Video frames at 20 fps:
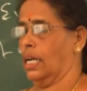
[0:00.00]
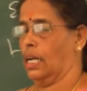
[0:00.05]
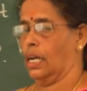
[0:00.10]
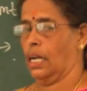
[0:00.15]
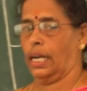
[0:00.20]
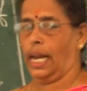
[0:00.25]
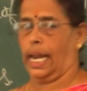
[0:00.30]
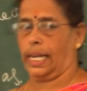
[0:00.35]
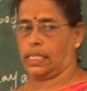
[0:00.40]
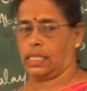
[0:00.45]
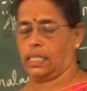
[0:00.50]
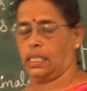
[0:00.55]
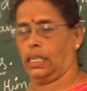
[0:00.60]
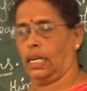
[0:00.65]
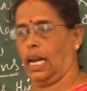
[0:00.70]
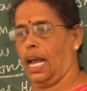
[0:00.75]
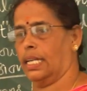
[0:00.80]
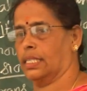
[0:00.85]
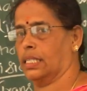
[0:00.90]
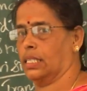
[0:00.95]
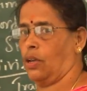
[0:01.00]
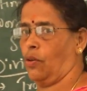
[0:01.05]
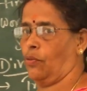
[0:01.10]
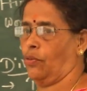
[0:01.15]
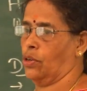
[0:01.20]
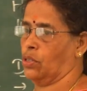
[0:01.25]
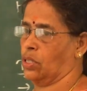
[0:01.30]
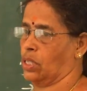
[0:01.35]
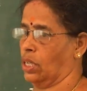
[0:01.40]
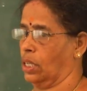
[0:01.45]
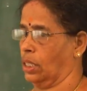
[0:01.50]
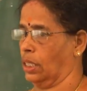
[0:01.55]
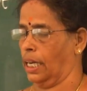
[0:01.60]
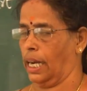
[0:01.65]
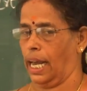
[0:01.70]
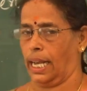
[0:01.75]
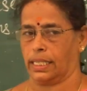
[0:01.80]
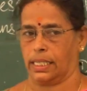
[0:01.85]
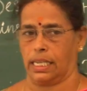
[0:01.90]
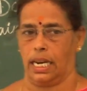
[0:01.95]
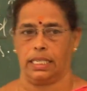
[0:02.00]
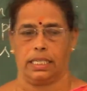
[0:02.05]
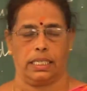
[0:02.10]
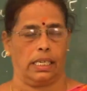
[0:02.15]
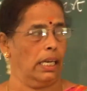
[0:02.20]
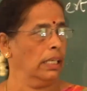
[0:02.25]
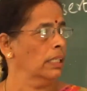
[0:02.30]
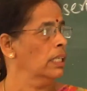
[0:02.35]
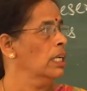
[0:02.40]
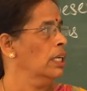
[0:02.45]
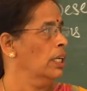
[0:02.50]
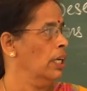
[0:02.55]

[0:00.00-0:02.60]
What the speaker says: in the next class, if you saw the next lesson,